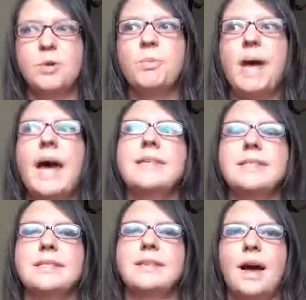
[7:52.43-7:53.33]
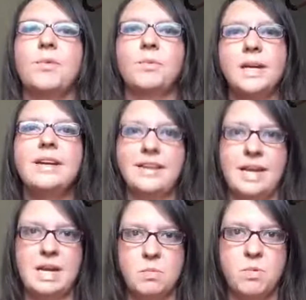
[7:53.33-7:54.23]
Your past is not real
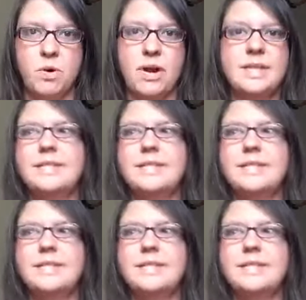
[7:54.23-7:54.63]
anymore. It